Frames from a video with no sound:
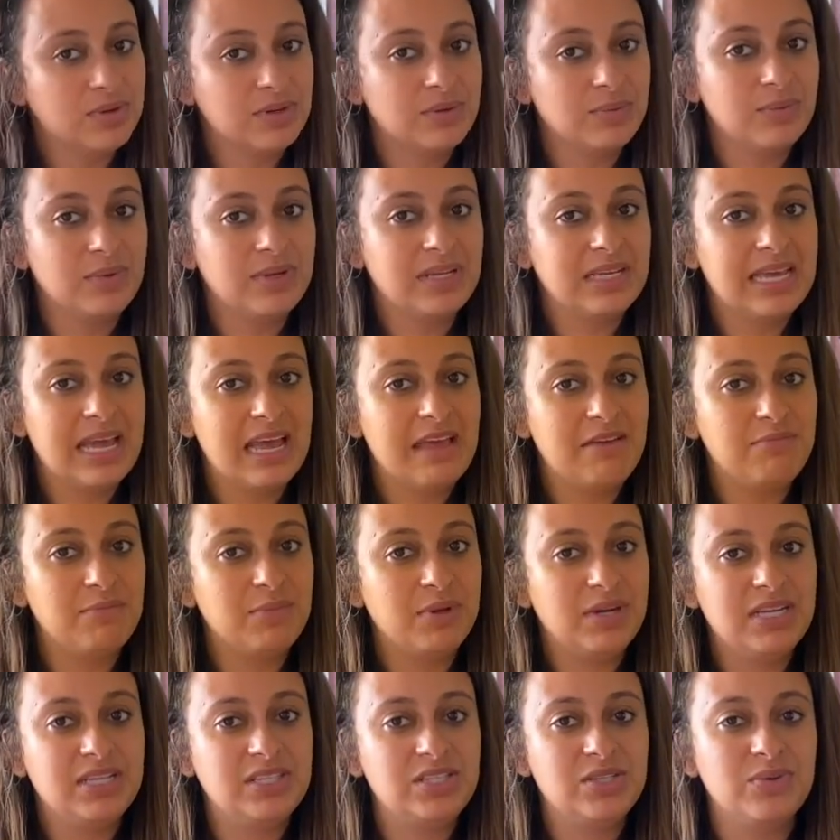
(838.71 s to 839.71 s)
we gave
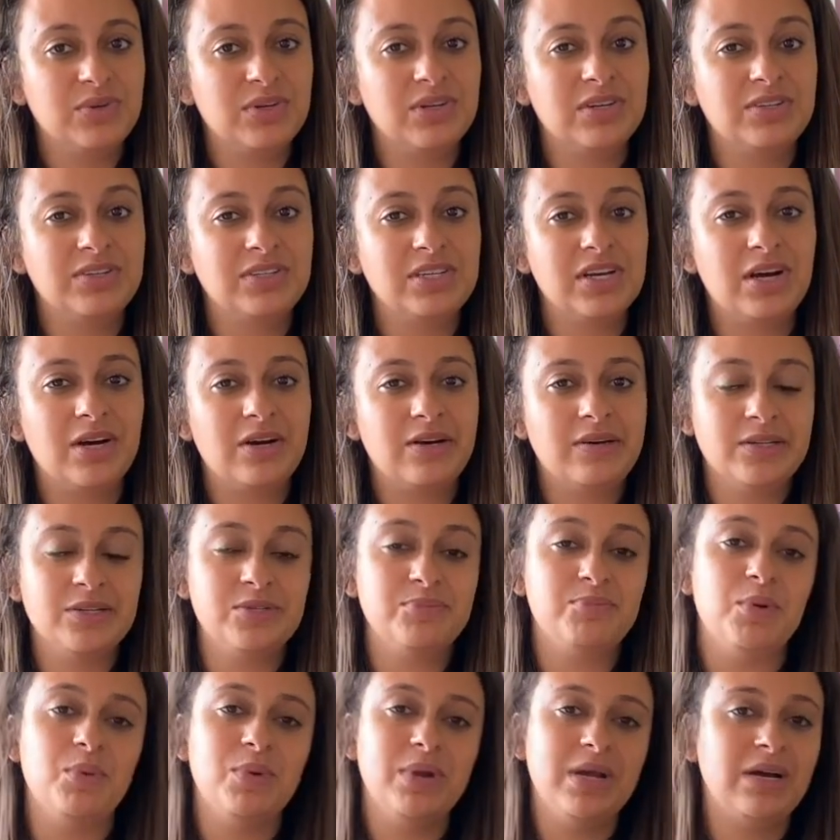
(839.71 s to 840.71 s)
money to a good cause,
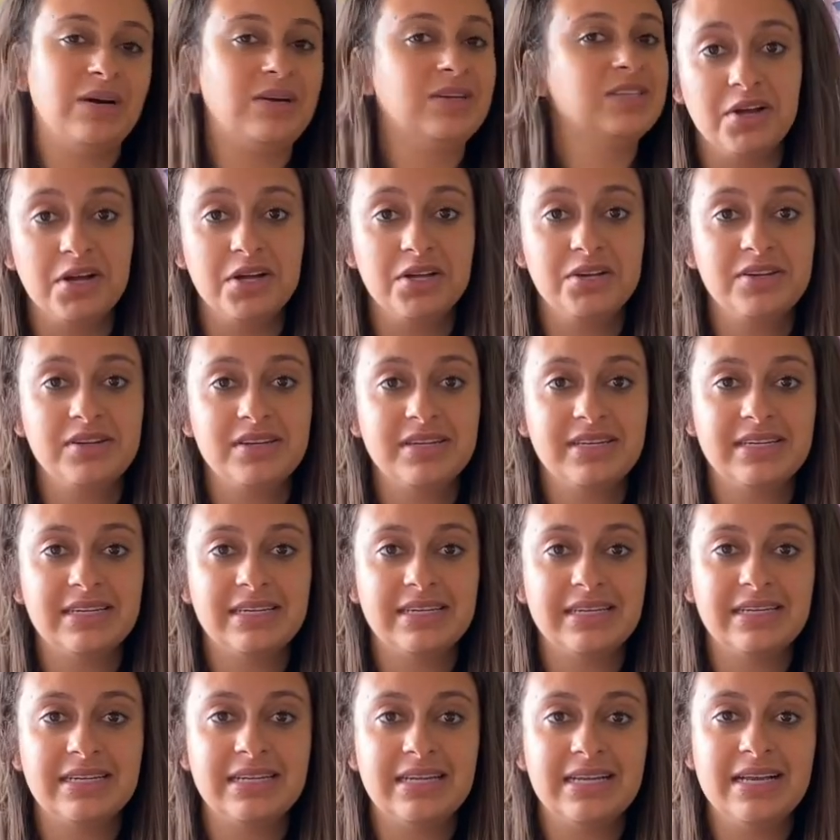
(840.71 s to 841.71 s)
but we also.
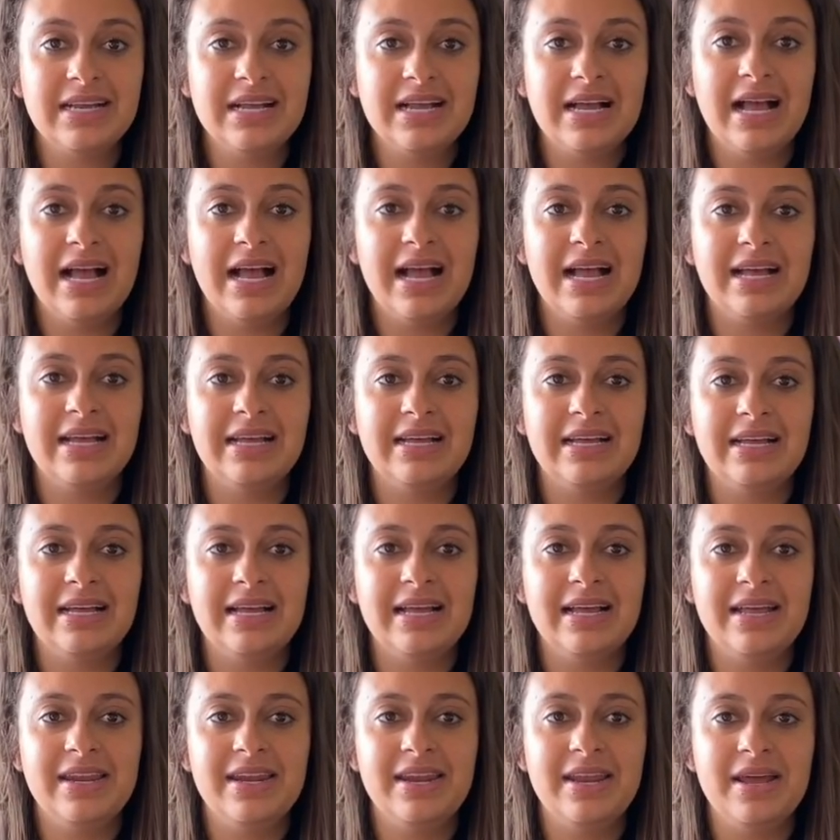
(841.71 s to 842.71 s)

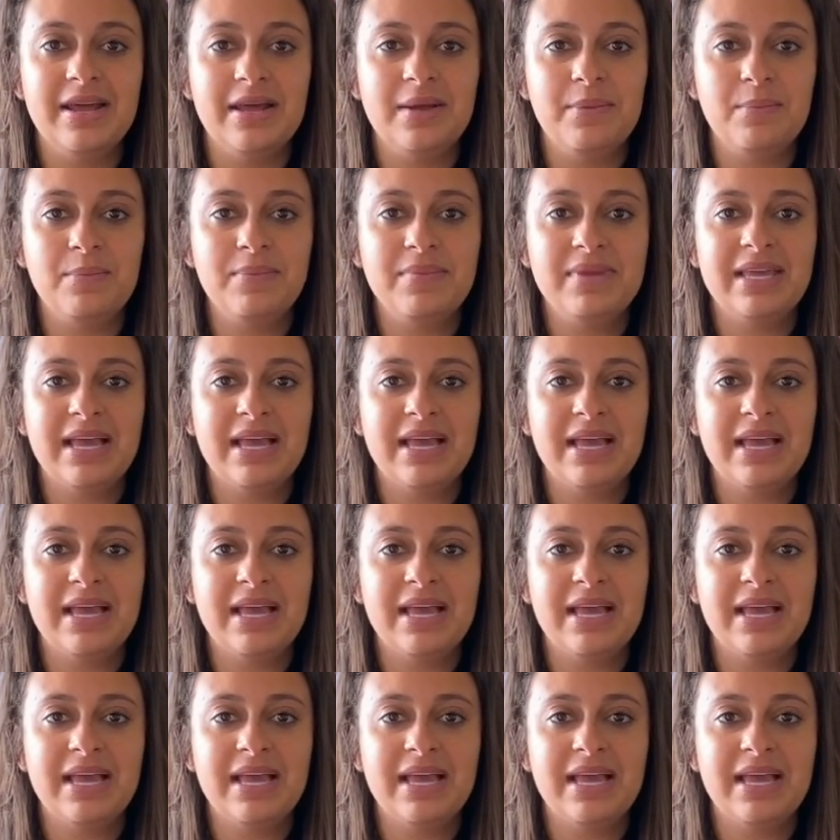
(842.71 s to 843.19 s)
And I